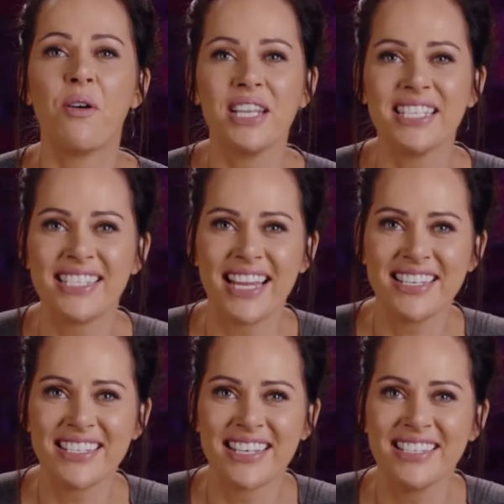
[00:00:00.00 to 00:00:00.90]
On
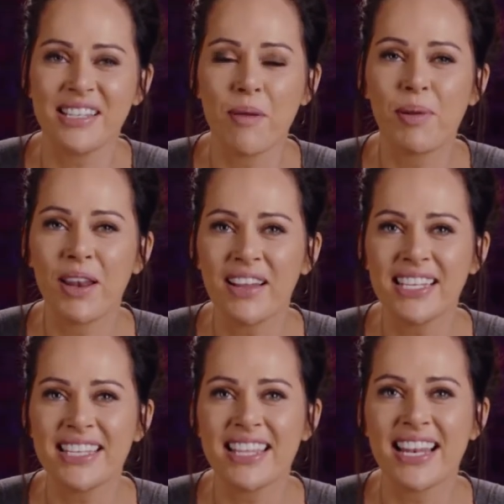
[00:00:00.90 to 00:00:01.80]
extensions, apply
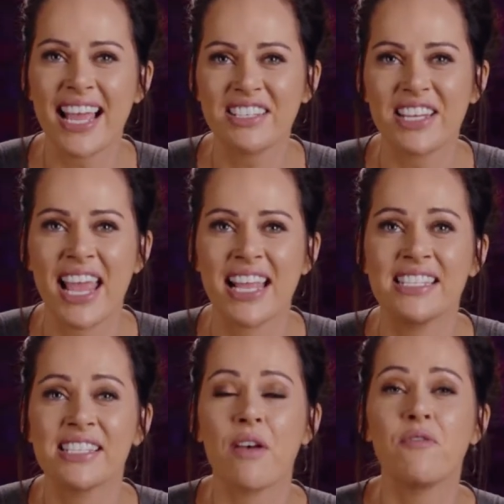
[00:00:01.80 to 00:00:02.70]
to the lash
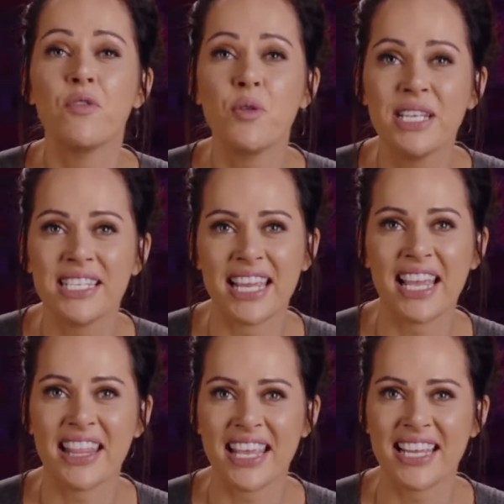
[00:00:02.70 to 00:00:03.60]
ends,
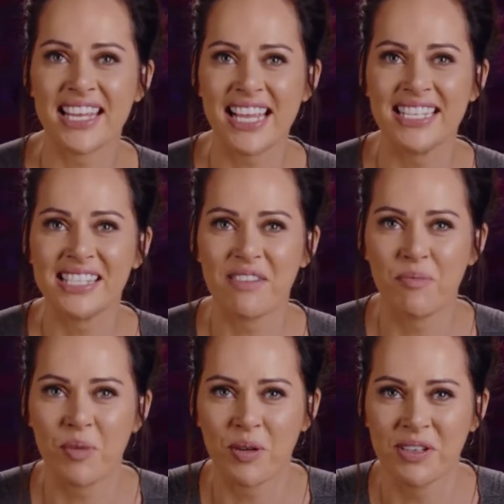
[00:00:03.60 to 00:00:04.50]
avoiding the
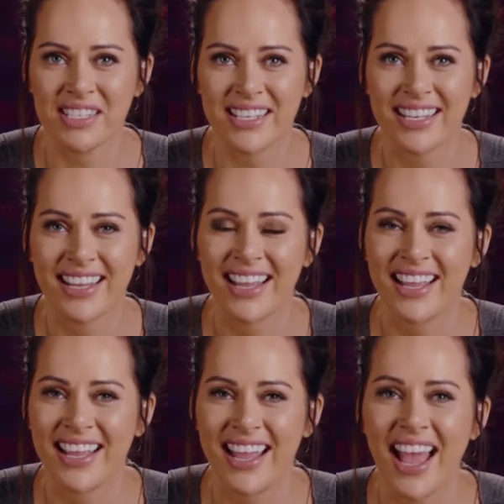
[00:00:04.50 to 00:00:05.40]
adhesive bond.
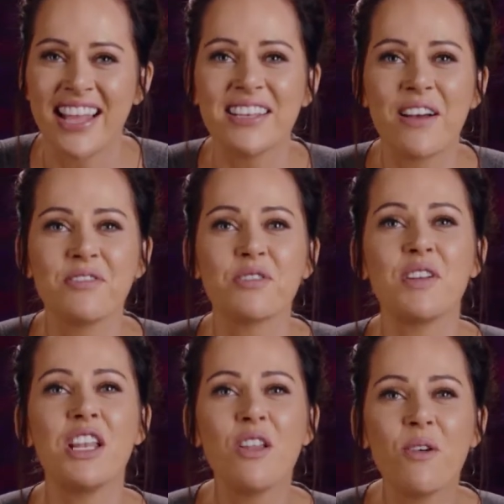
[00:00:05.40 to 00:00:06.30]
And after
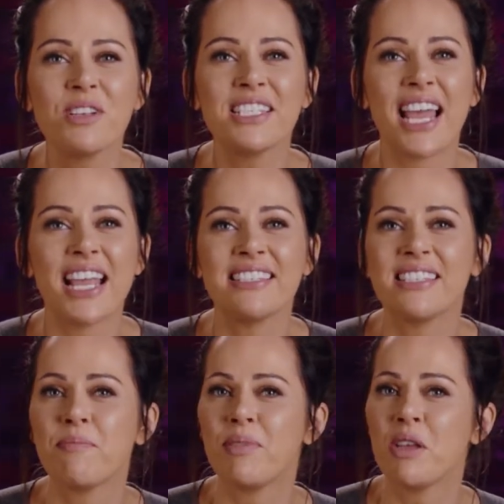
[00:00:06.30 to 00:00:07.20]
a long day,
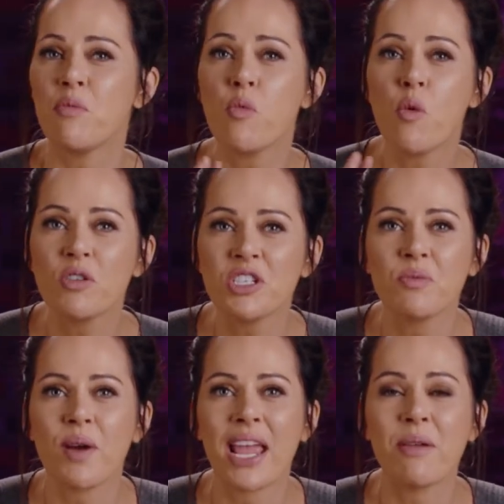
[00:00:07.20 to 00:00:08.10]
simply wash away